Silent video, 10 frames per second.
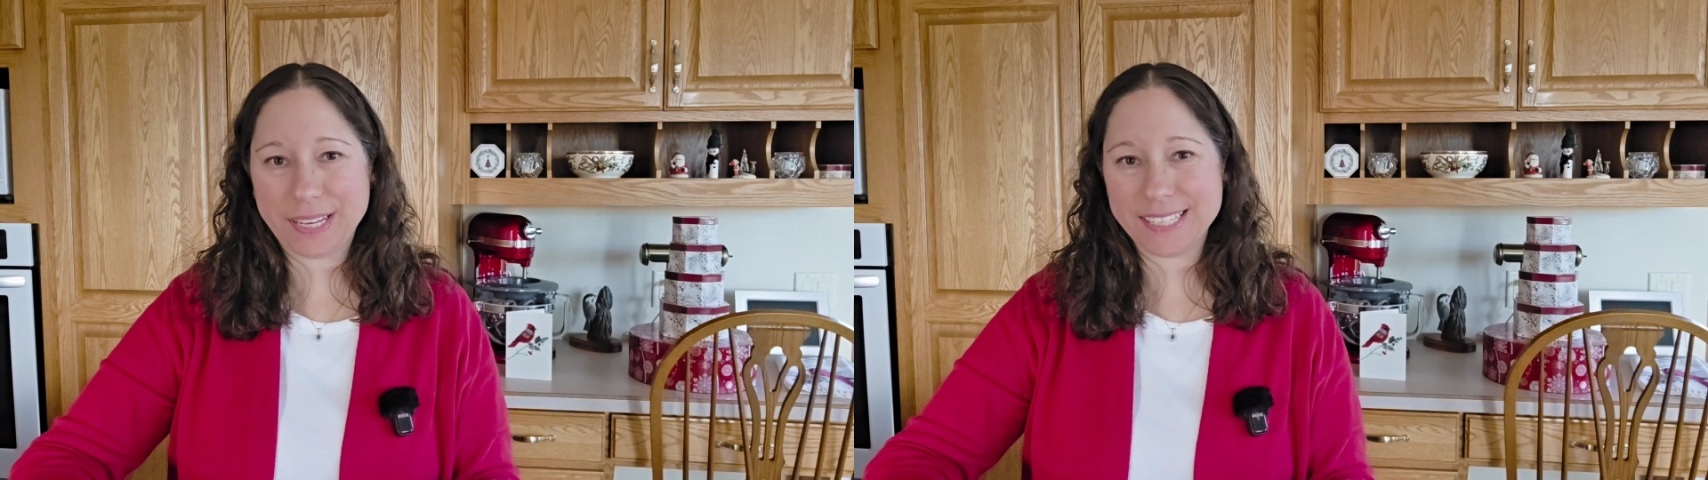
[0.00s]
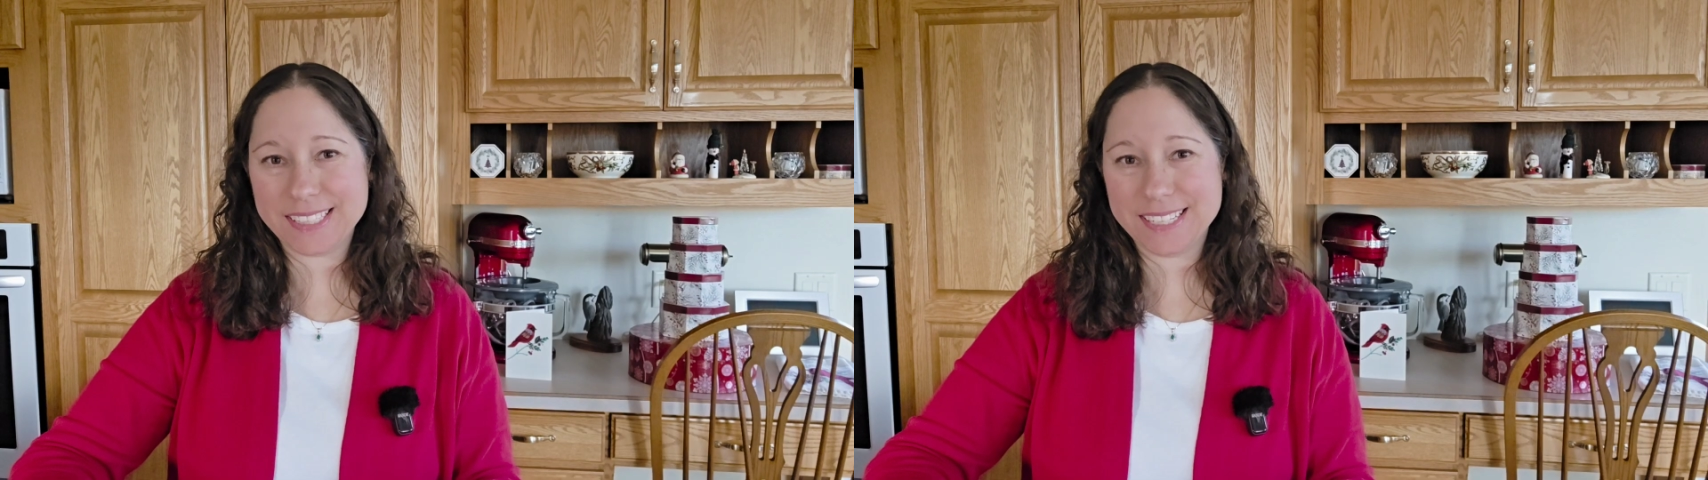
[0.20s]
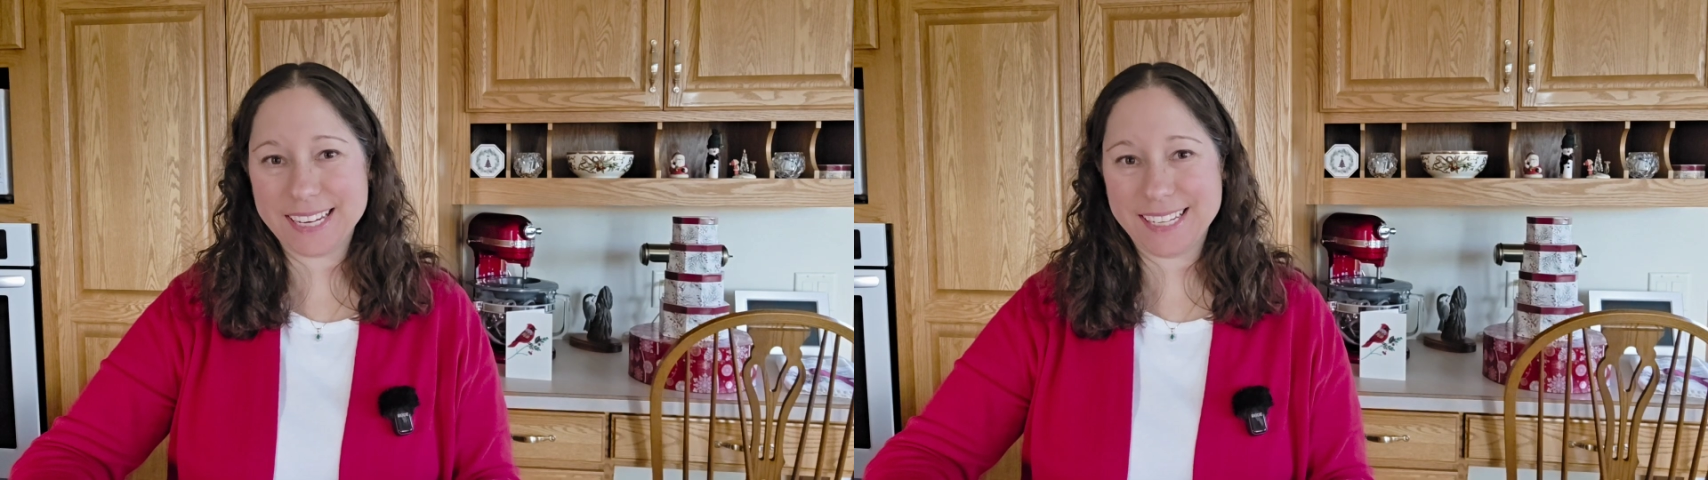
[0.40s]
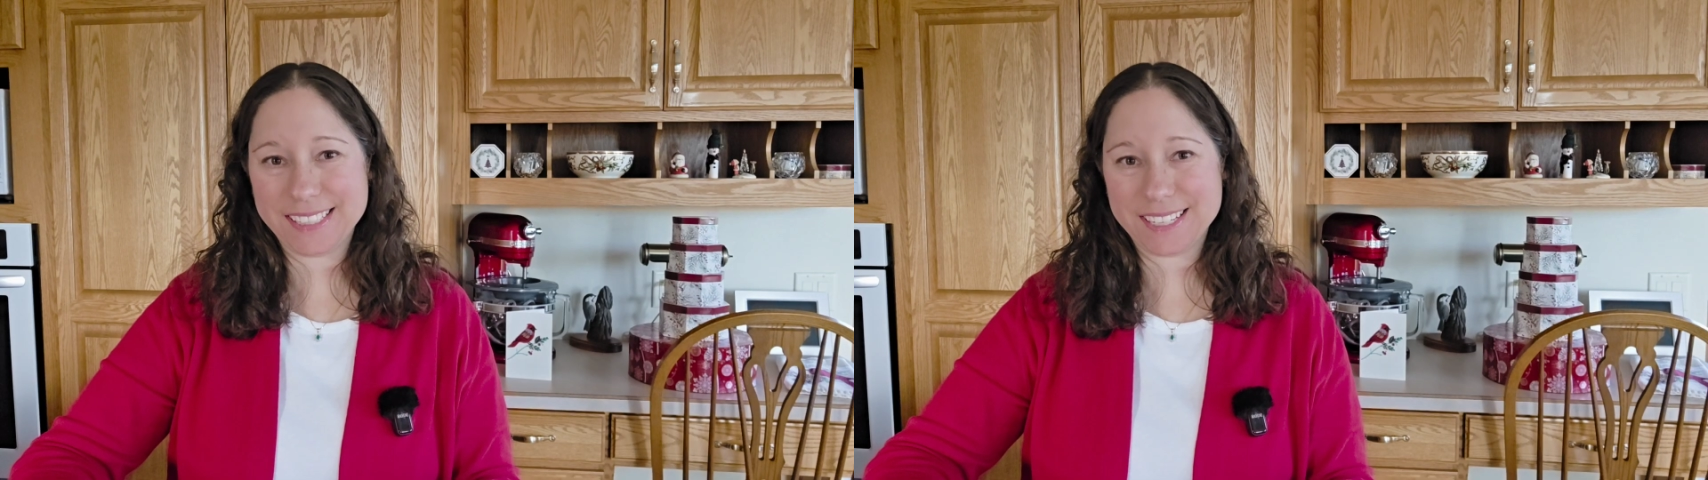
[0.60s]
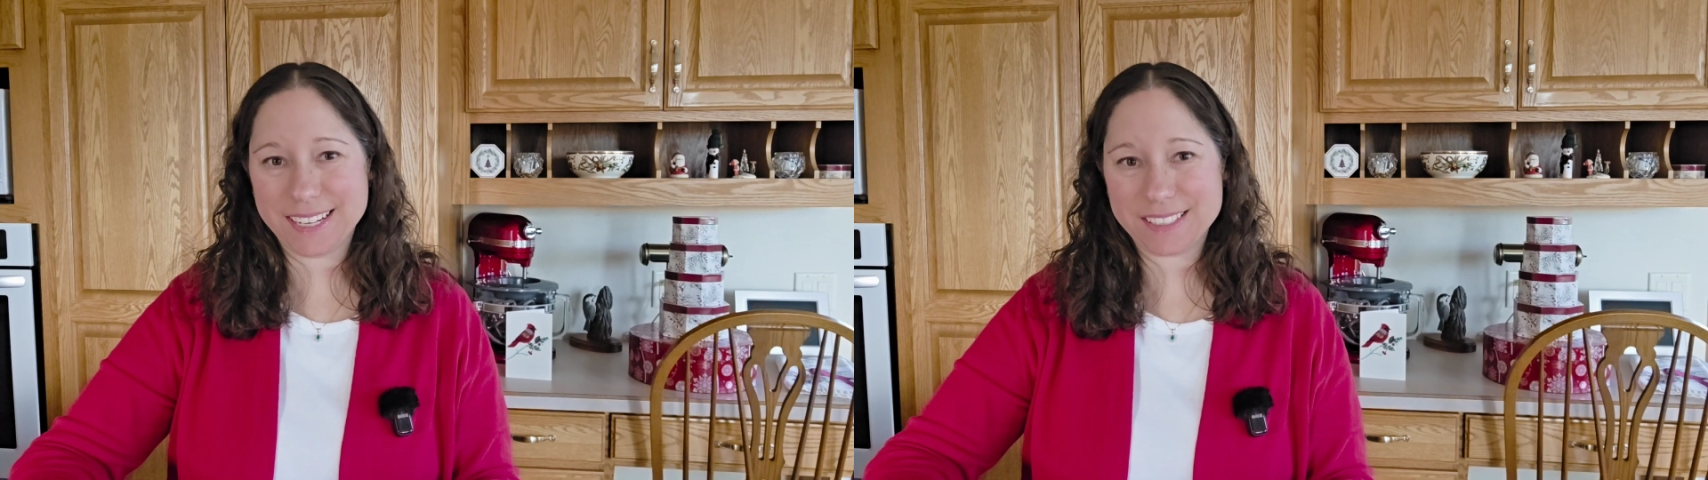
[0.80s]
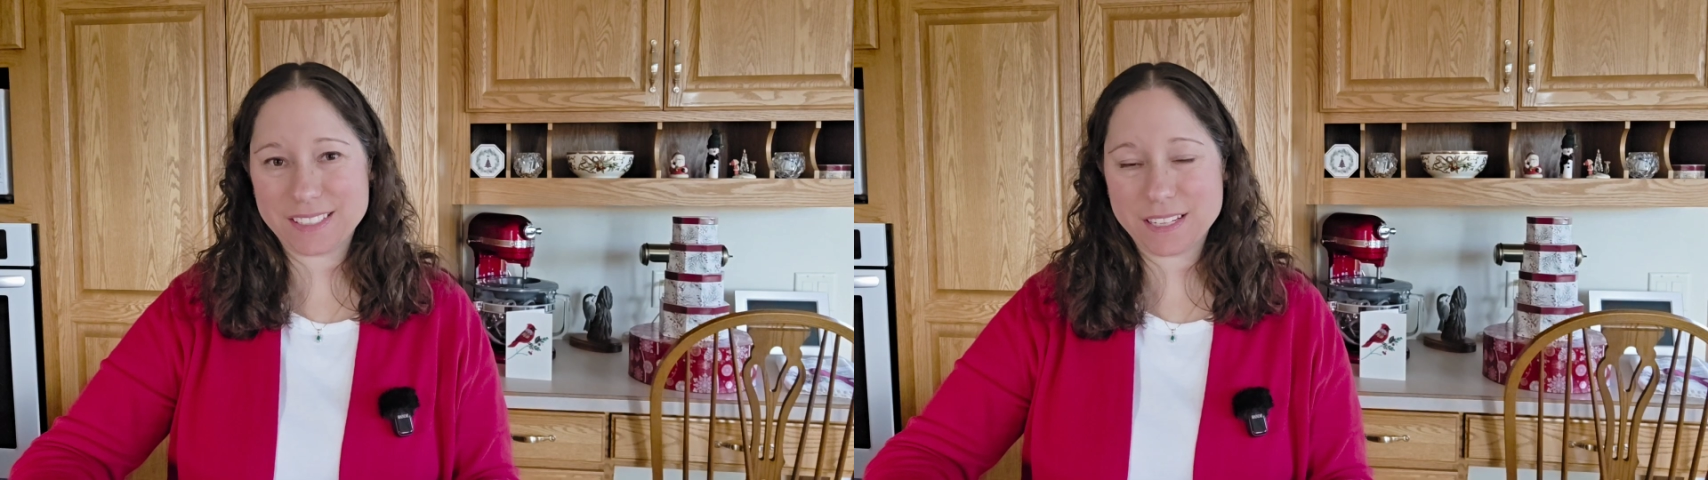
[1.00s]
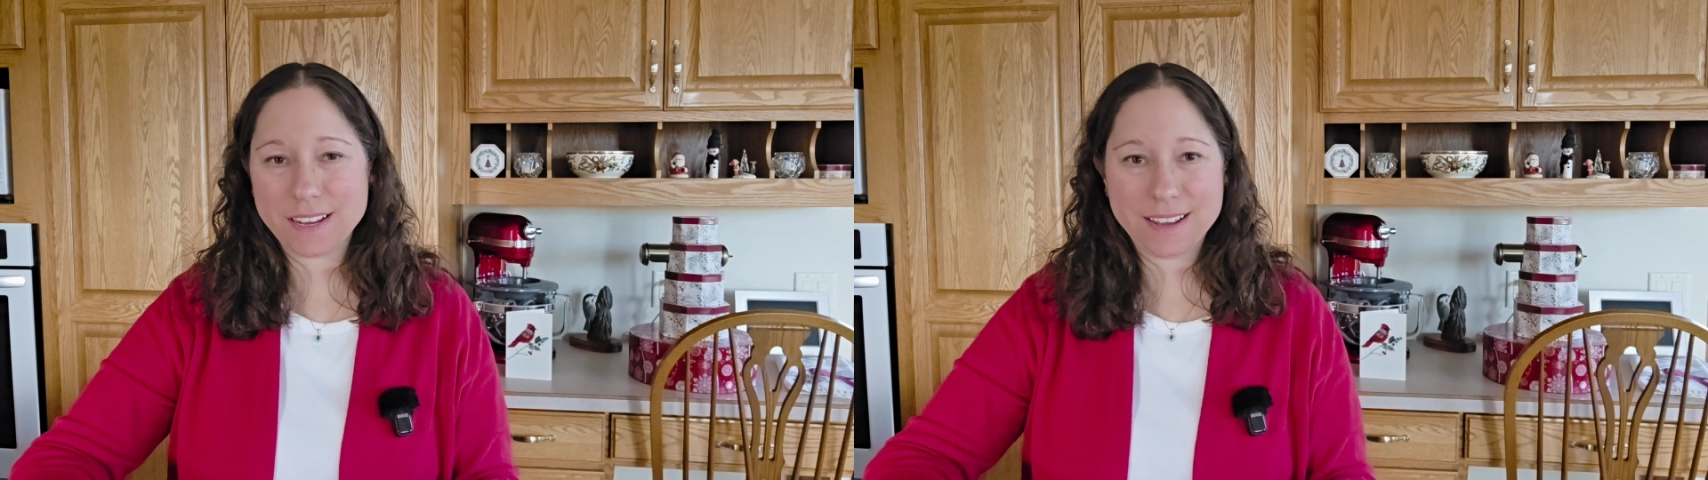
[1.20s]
is the taste test.